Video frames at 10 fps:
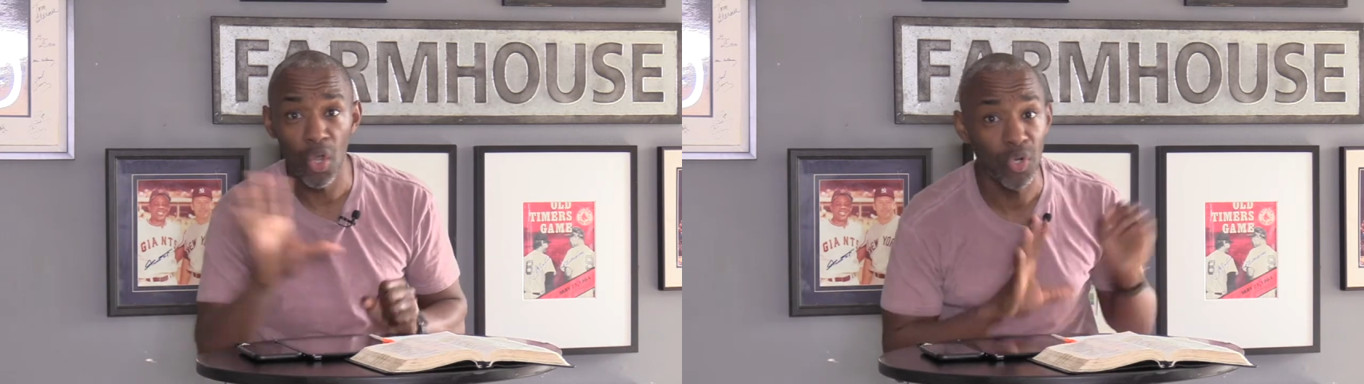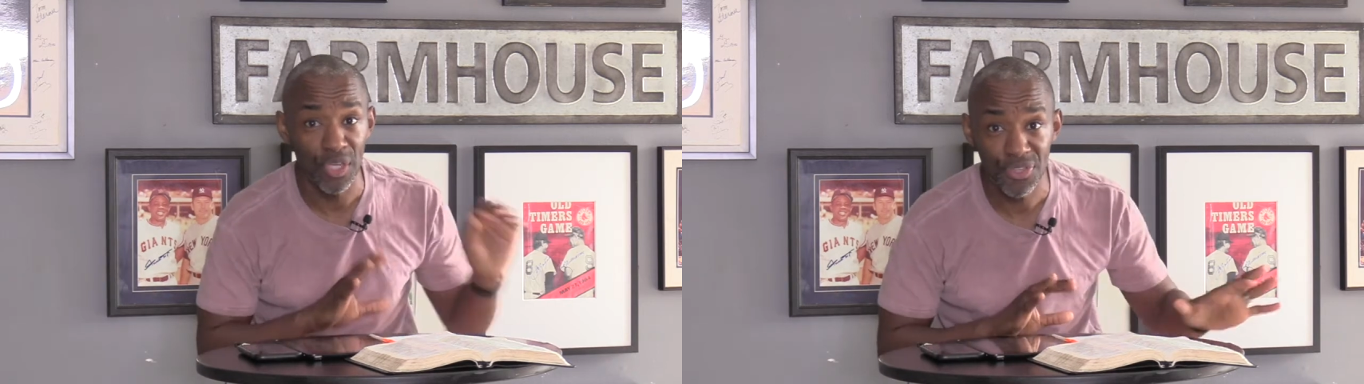
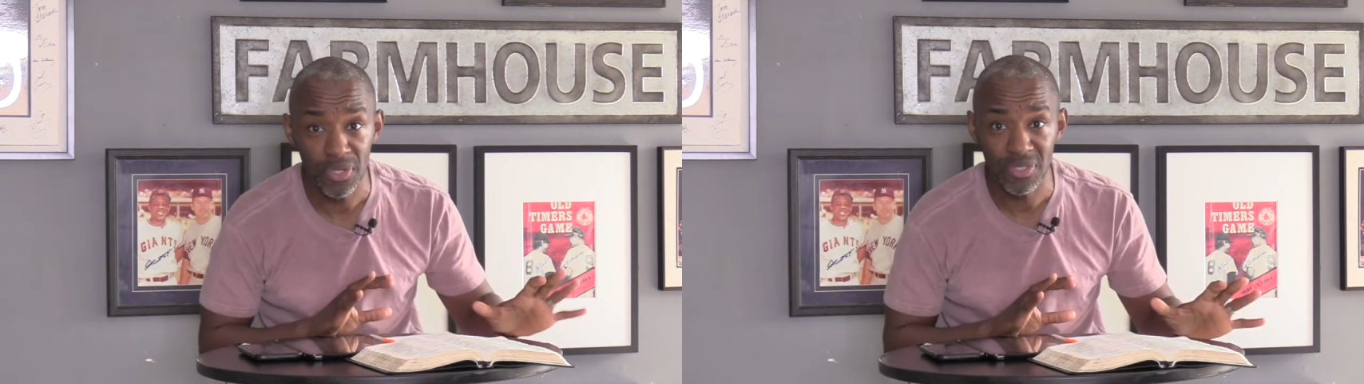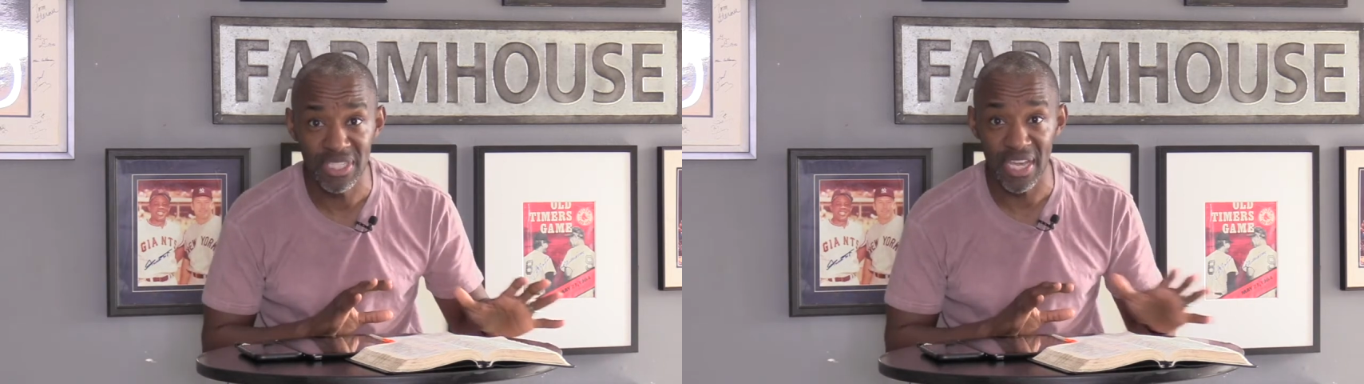on a
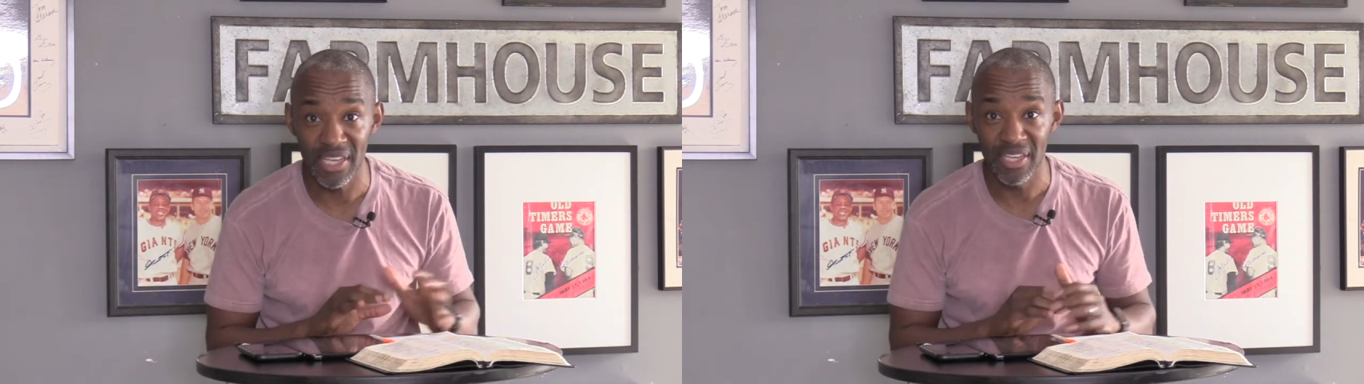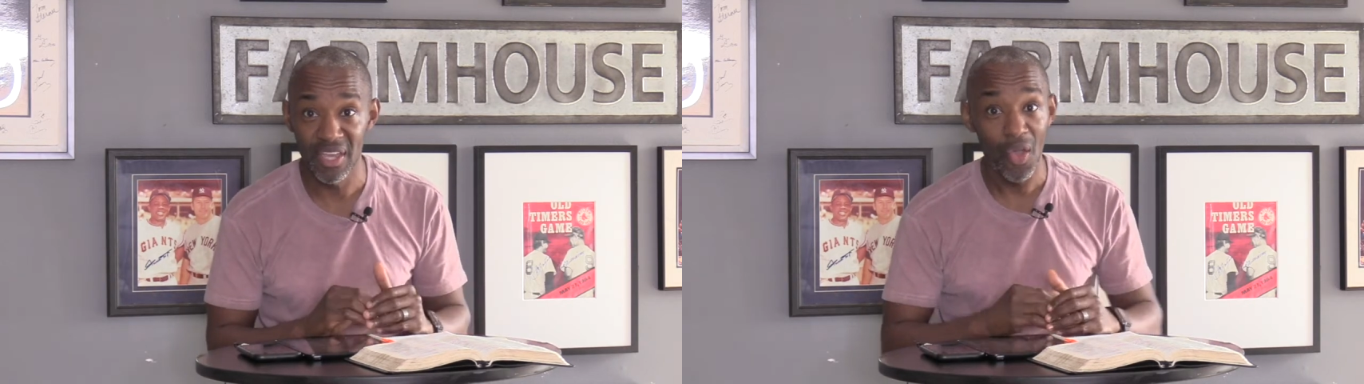
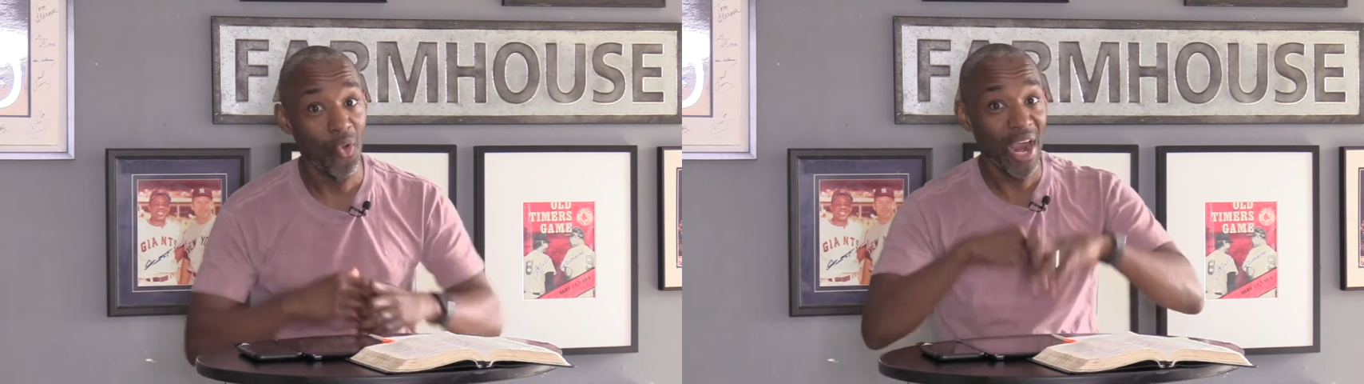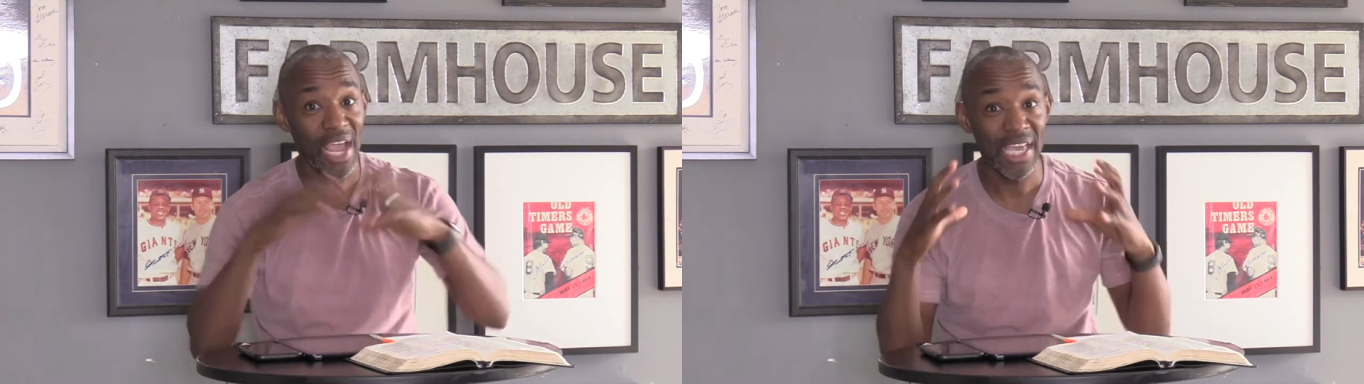Thursday
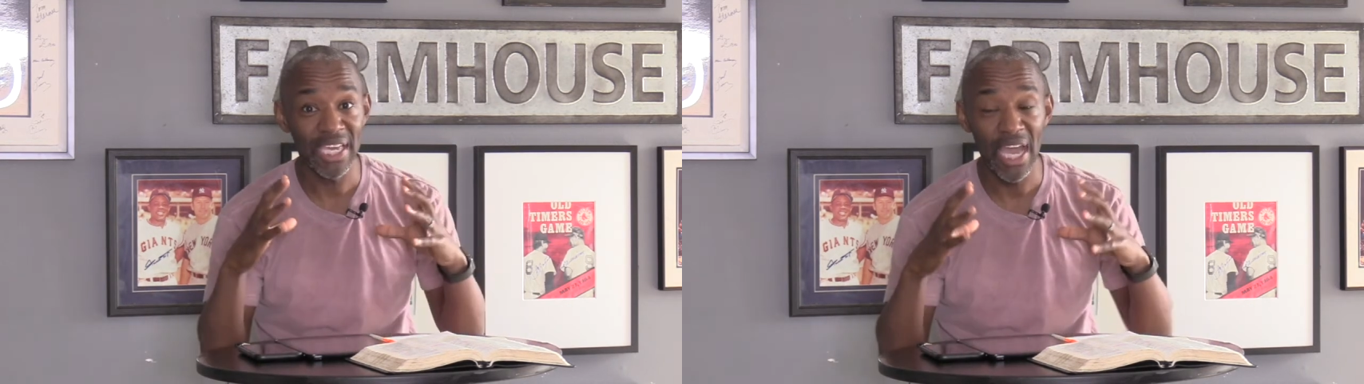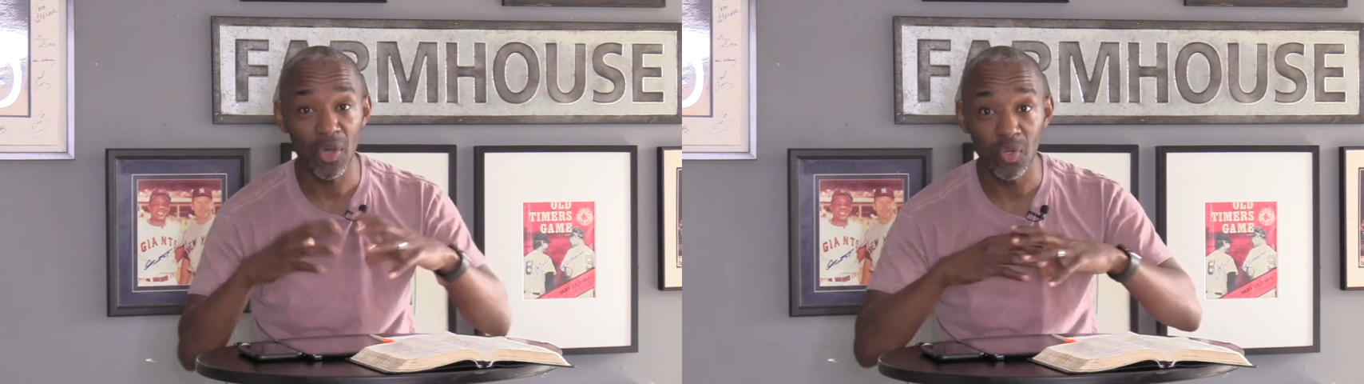or
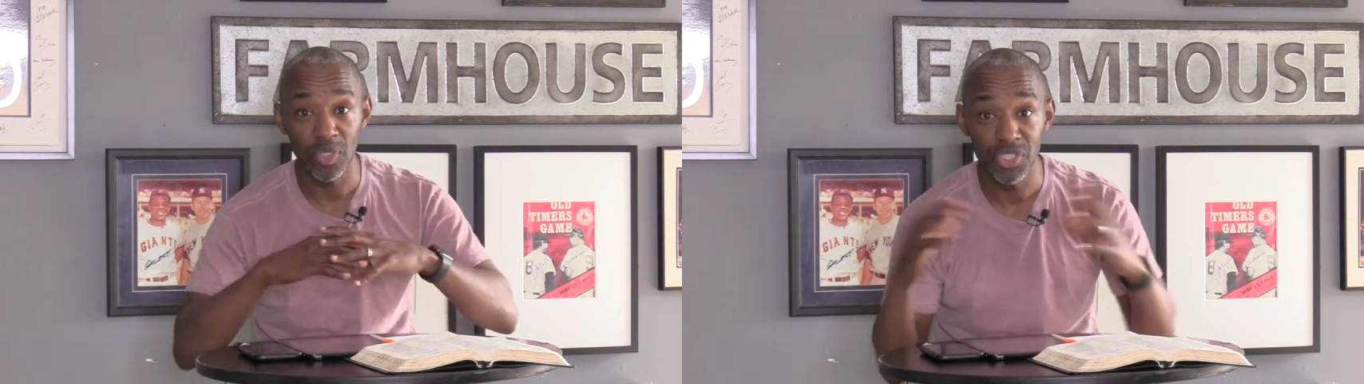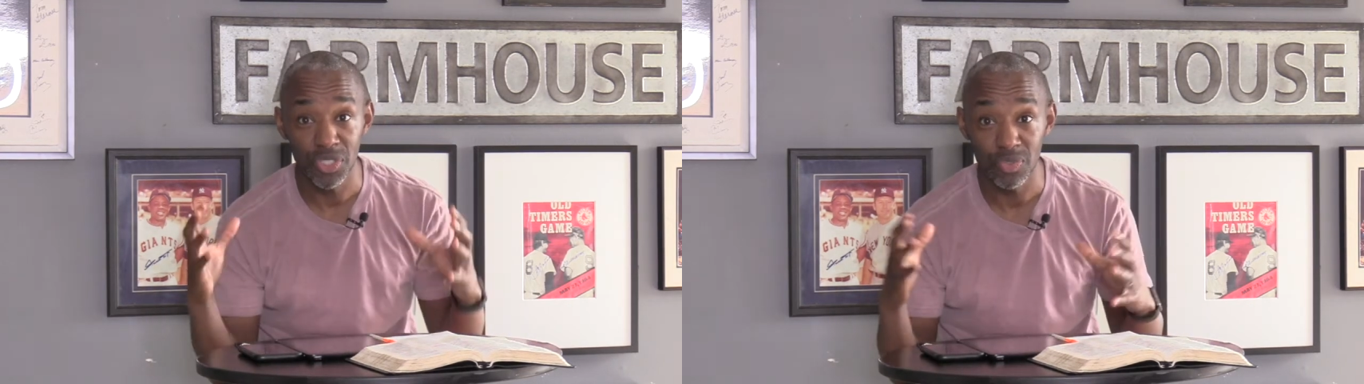hanging out on
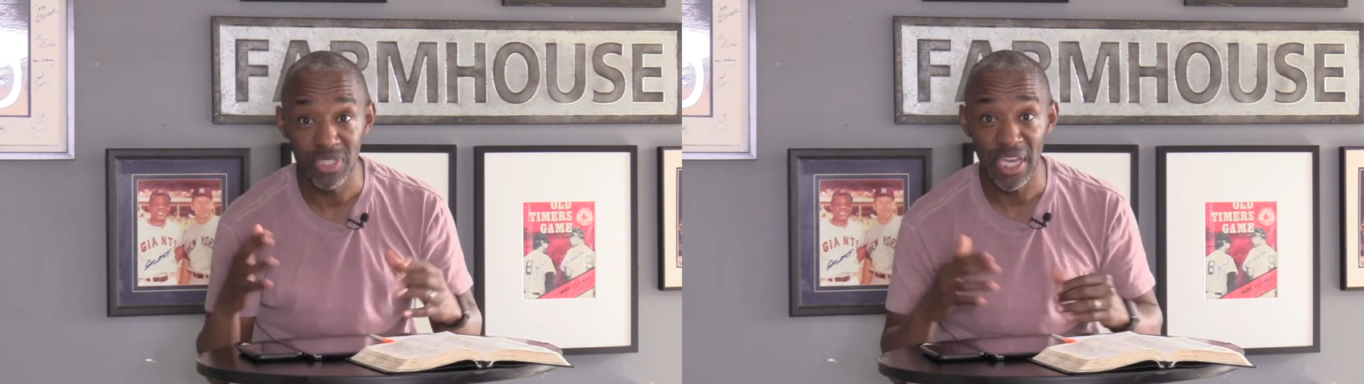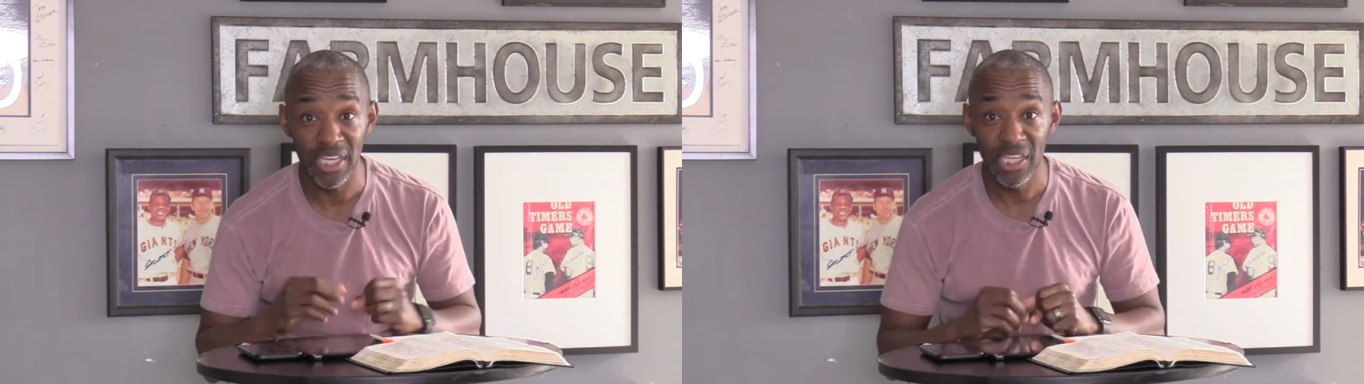a
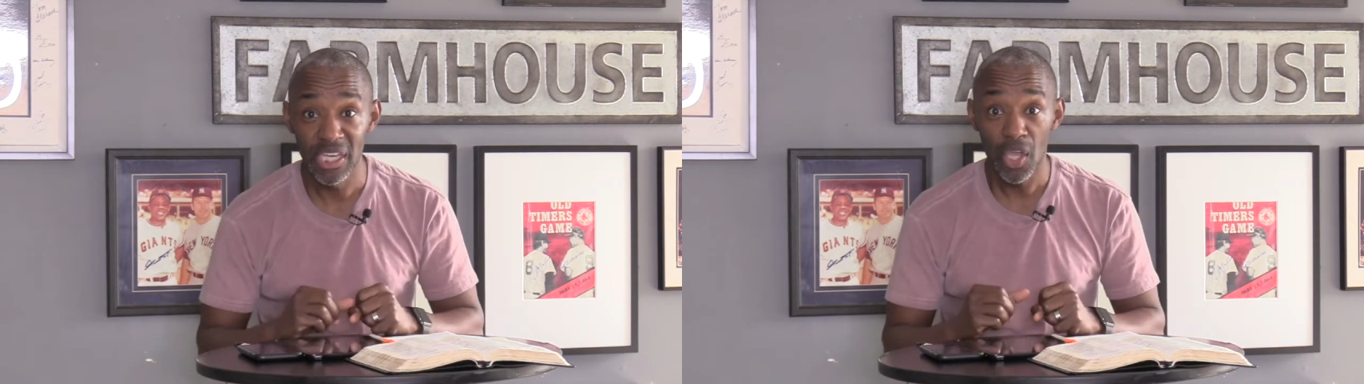Tuesday